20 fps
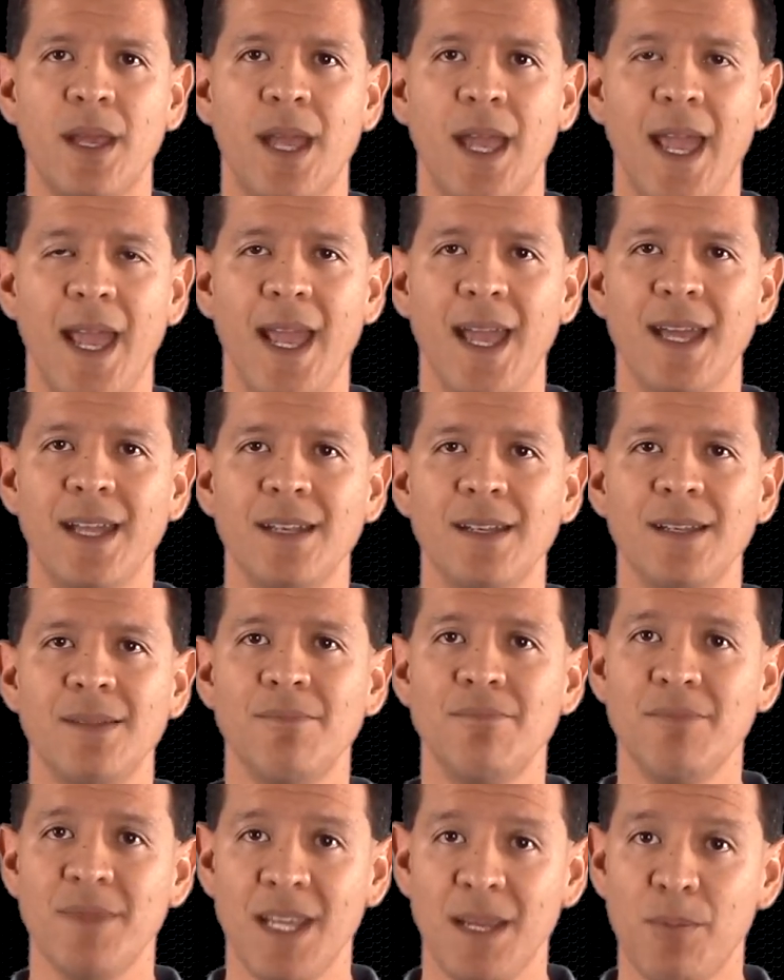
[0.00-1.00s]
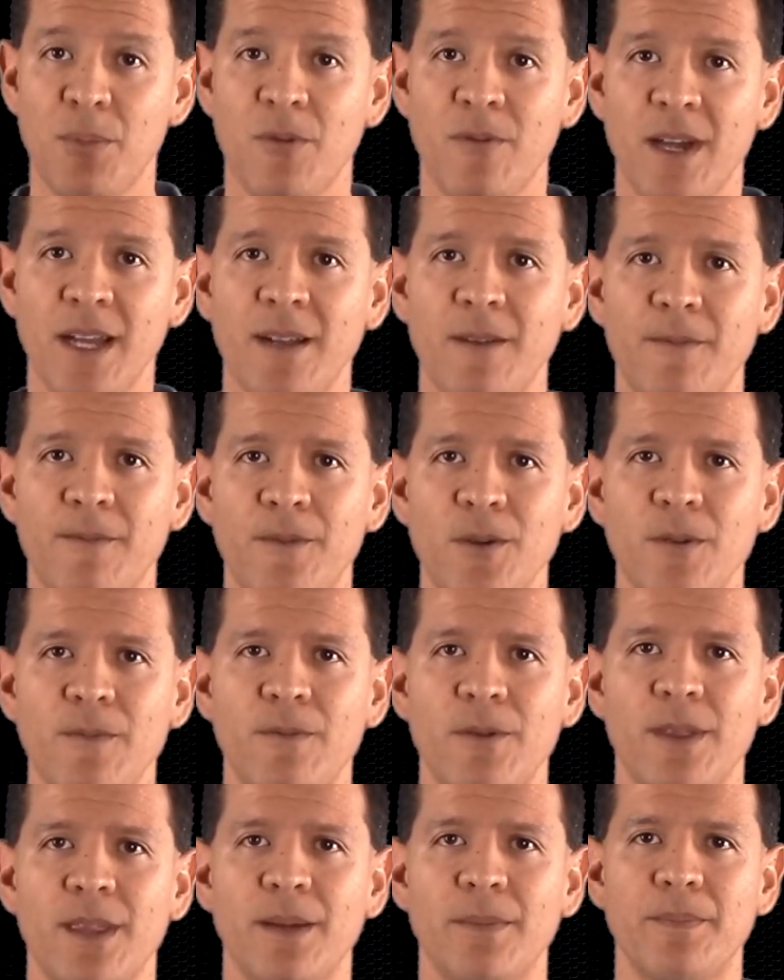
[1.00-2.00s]
And he provided food
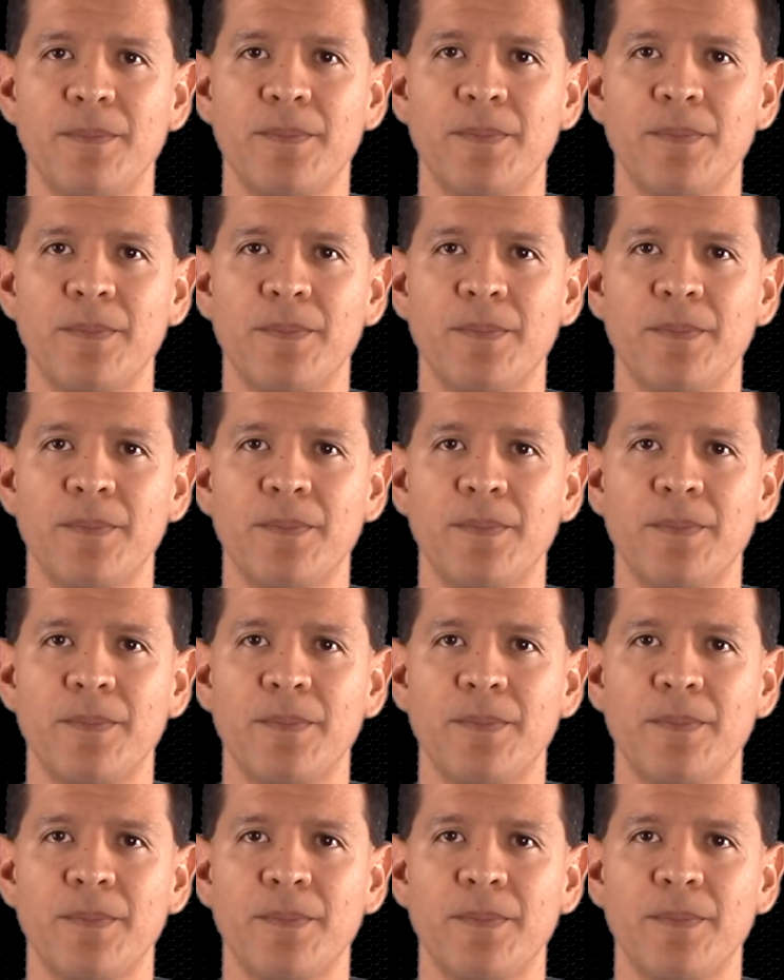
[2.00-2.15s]
for them.